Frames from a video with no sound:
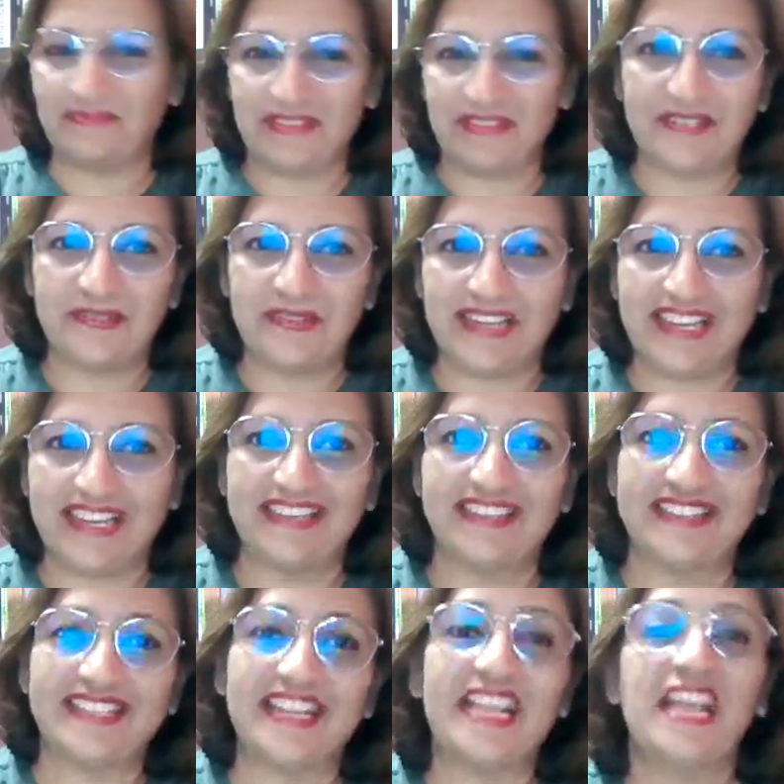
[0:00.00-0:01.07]
a bit too late,
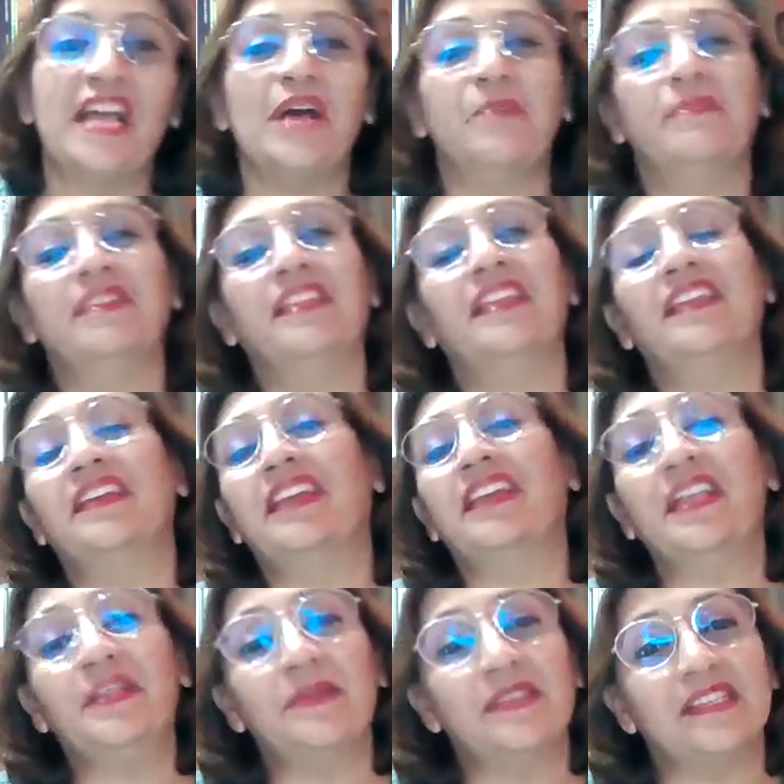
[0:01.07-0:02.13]
isn't it? But then
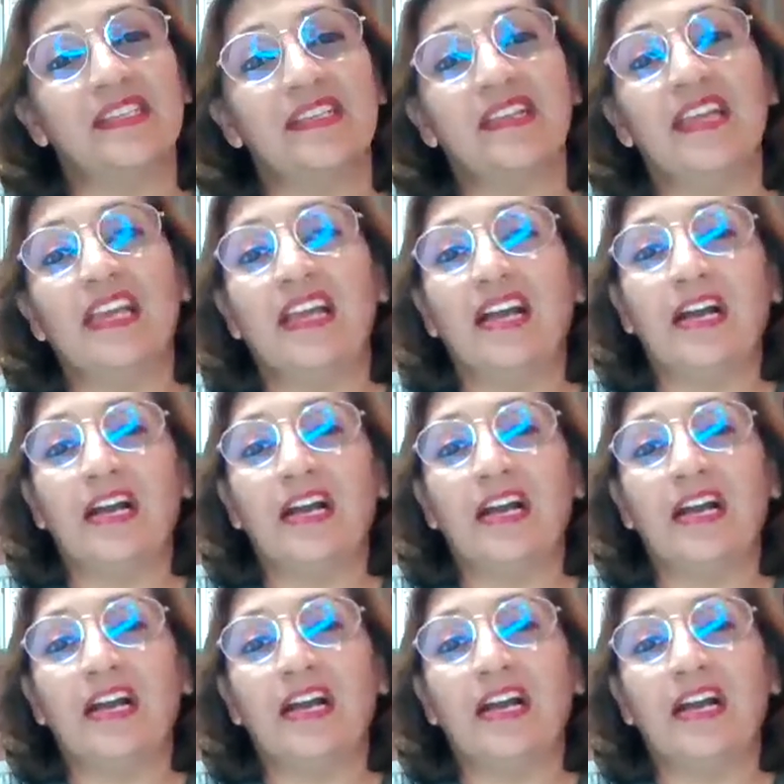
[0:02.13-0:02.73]
again, you see,